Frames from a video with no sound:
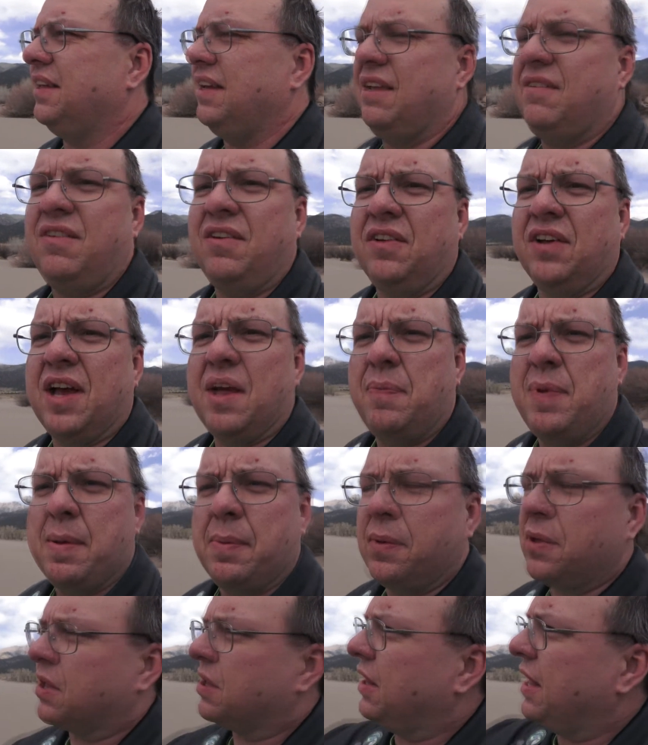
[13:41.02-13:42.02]
They've even got
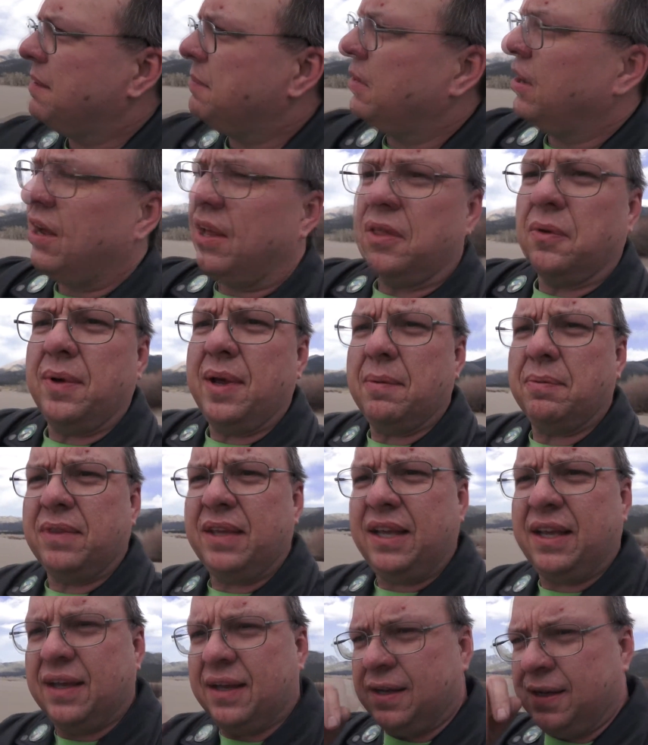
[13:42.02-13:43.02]
people climbing all the way up
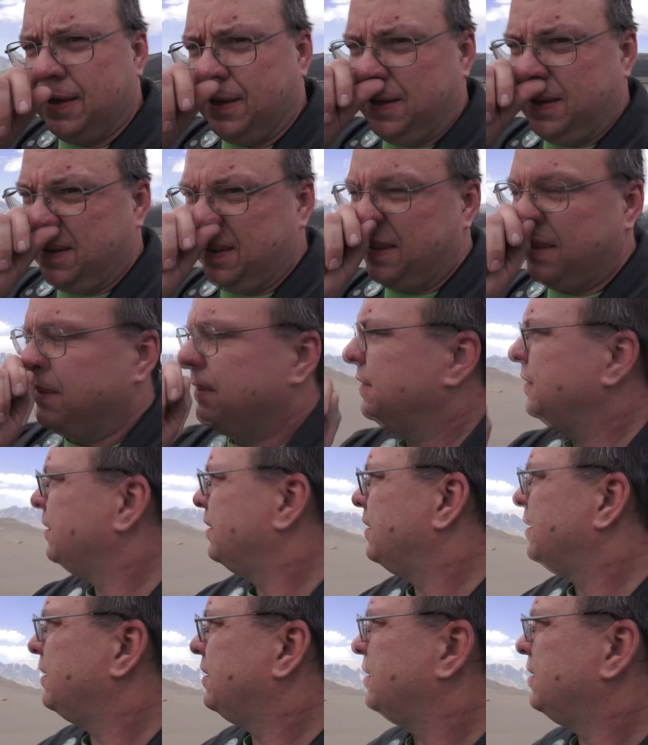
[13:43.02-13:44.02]

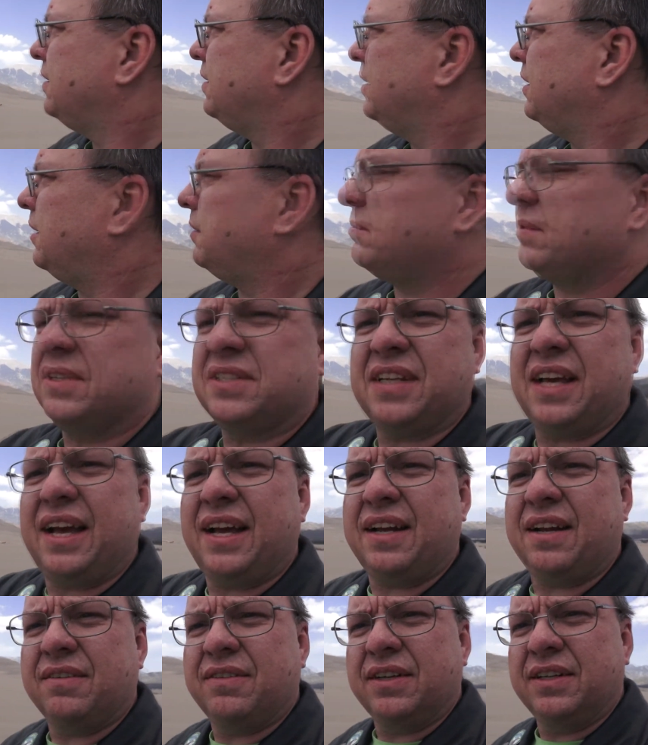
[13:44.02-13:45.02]
the
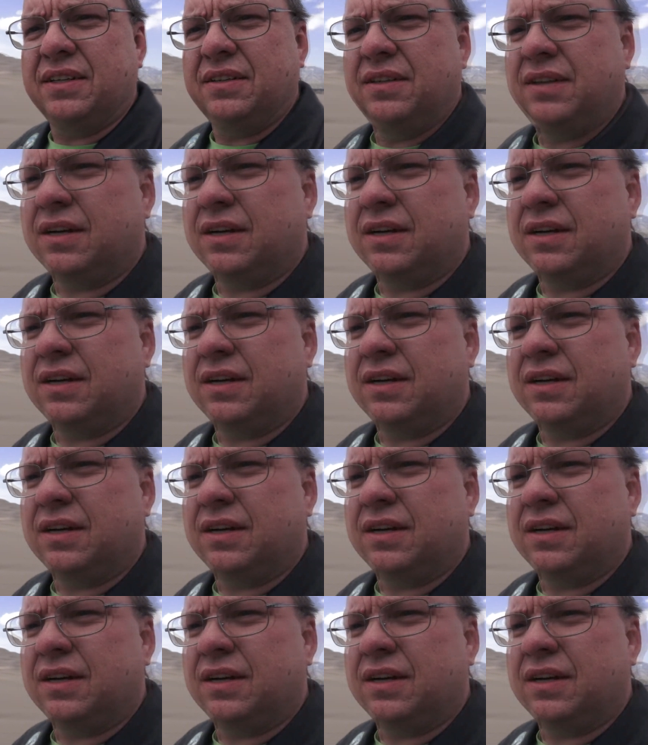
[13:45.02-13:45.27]
side of it.